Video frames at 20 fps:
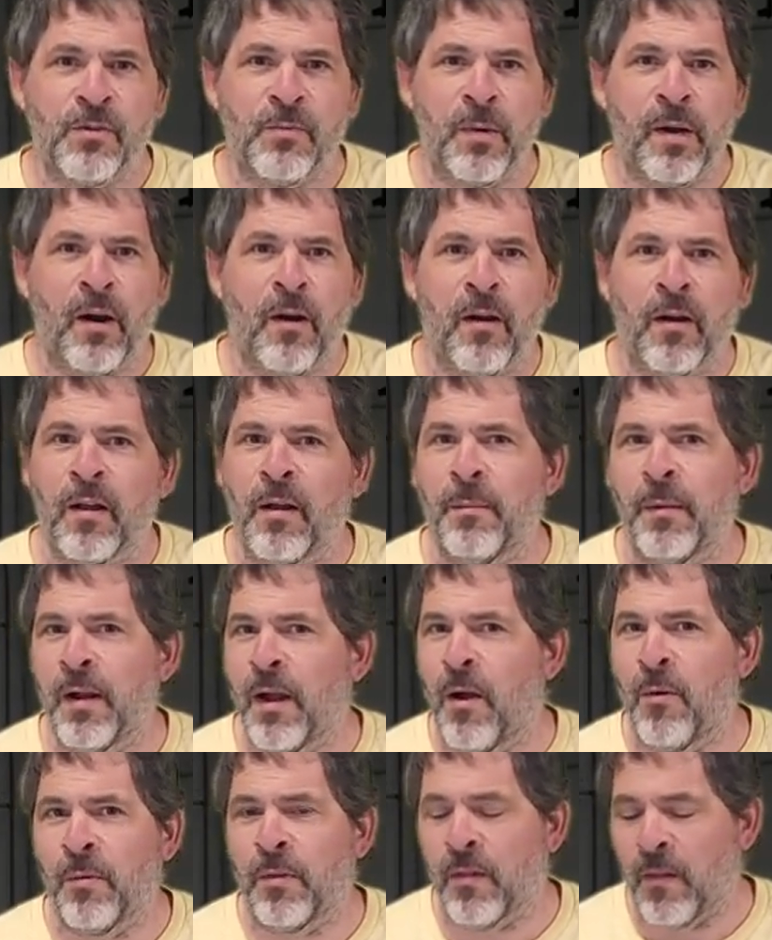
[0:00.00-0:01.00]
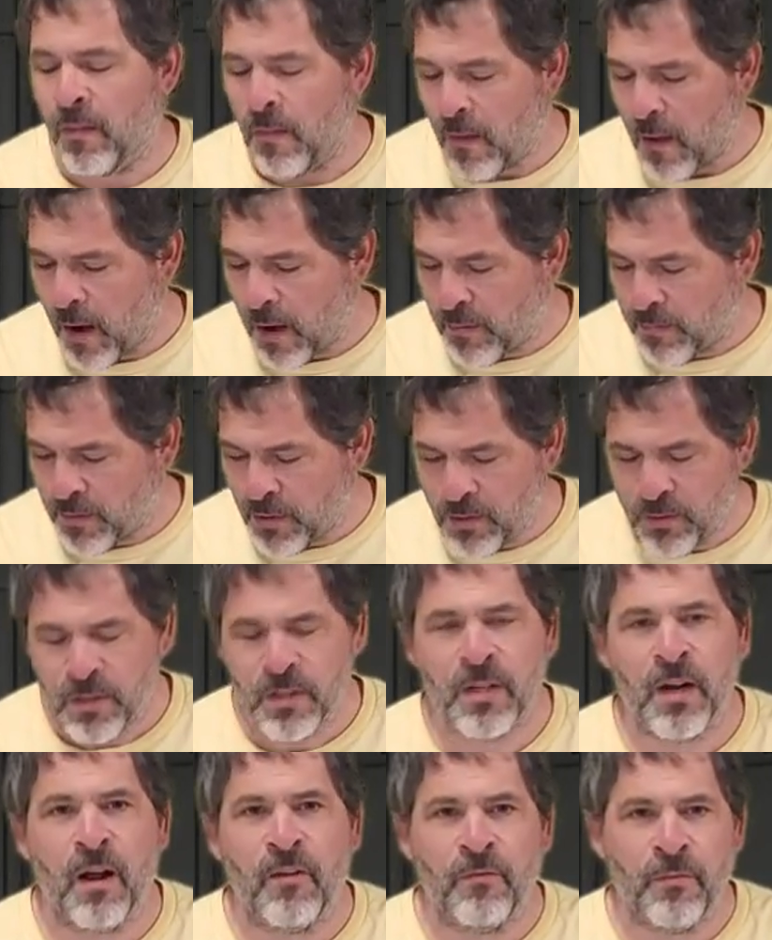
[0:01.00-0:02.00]
we are coming out with a lot of new
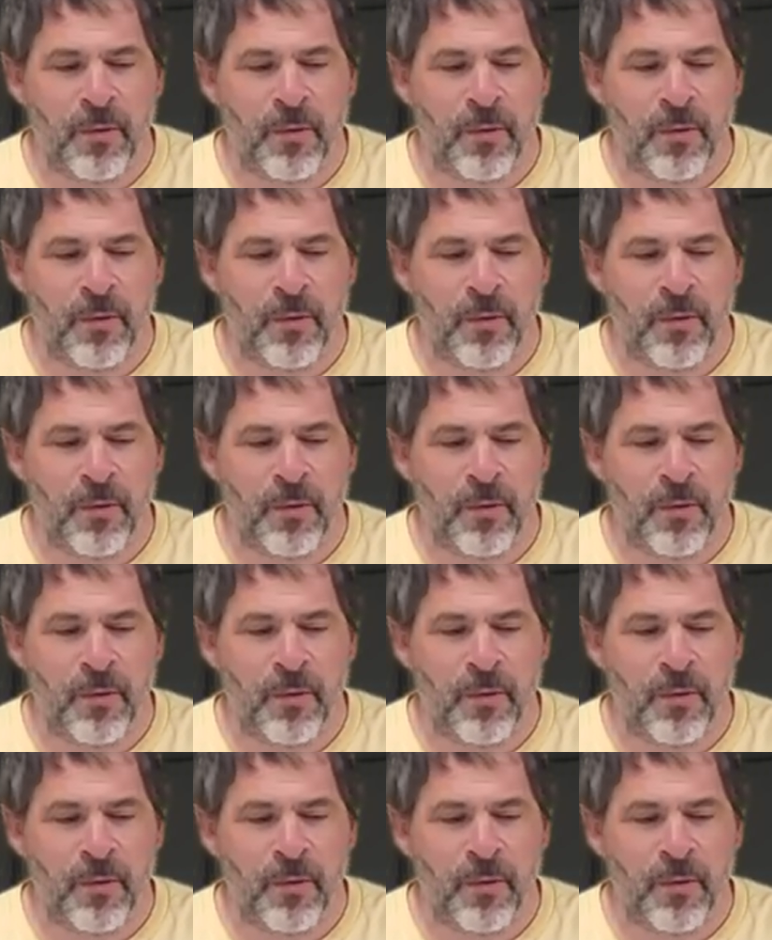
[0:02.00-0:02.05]
stuff.